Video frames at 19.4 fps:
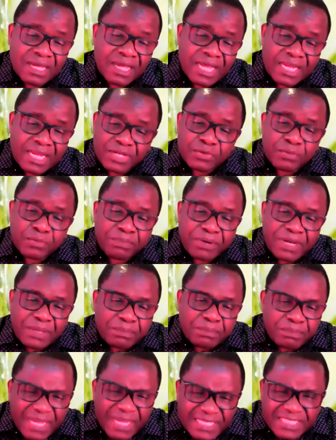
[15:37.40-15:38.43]
And you
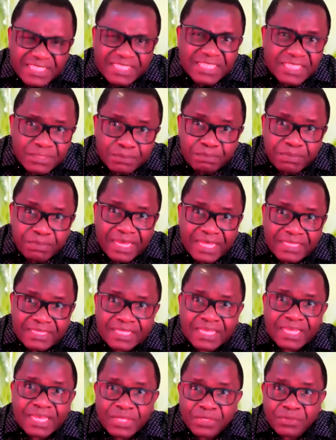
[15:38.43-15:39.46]
bypass this path,
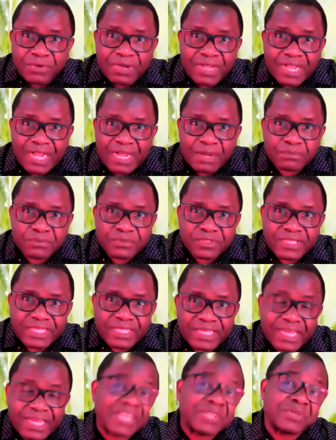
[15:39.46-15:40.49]
you come
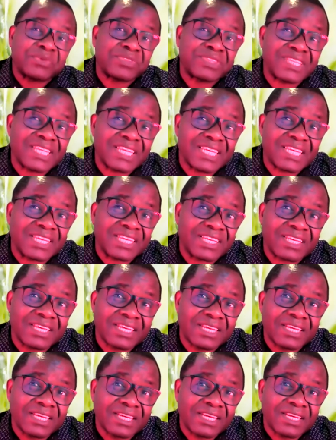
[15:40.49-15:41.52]
here and you think
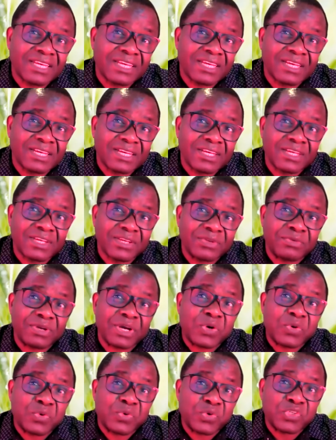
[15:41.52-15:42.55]
you
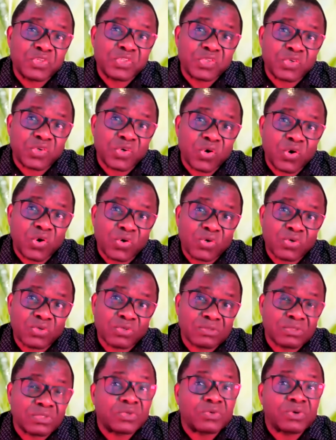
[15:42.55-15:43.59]
are good to go
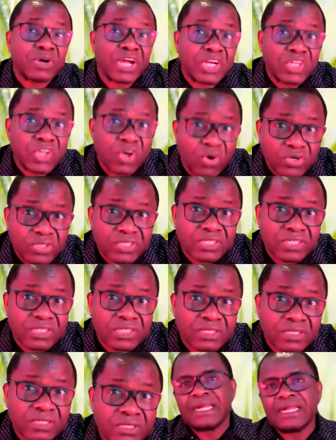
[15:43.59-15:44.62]
you are not.
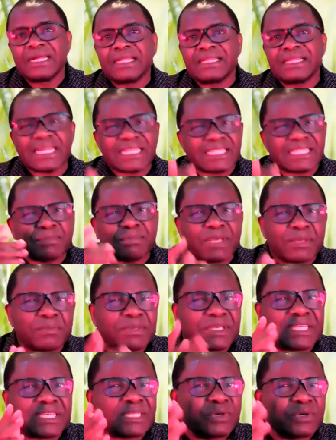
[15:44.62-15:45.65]
That's
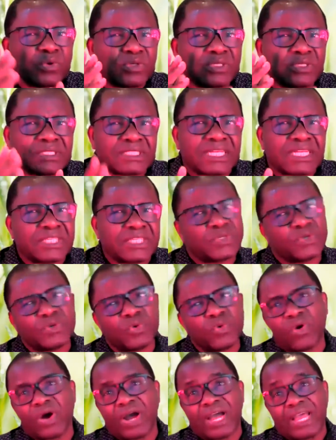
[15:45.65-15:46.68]
maybe the reason
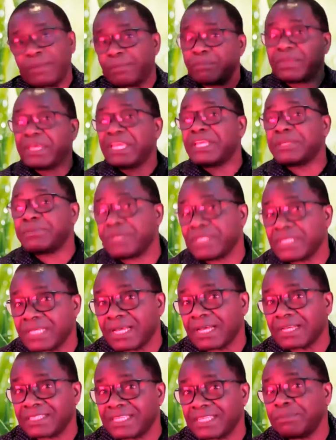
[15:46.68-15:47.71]
why, maybe,
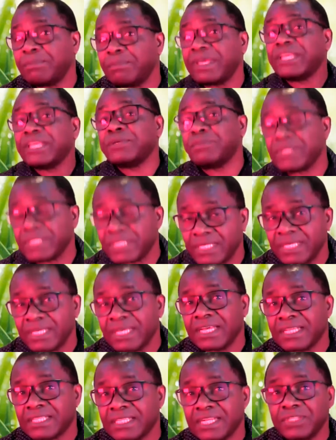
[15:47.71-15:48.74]
I say maybe,
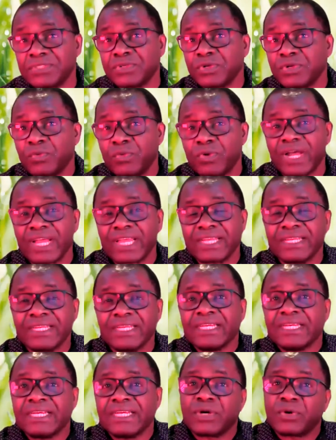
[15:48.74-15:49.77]
the reason why,
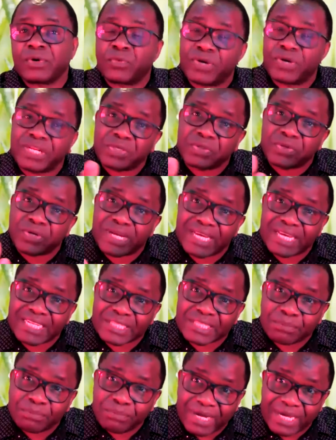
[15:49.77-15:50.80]
when you
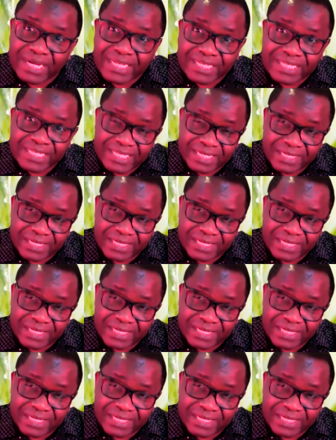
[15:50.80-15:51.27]
get married